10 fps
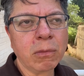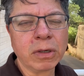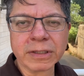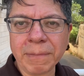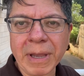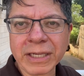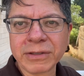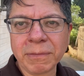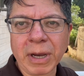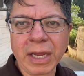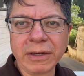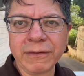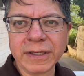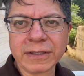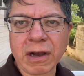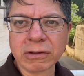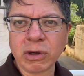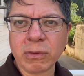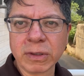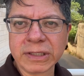was a mastermind of this
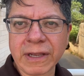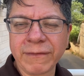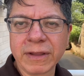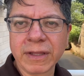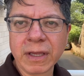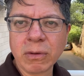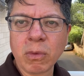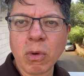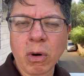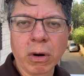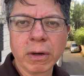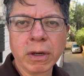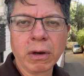October 7th war,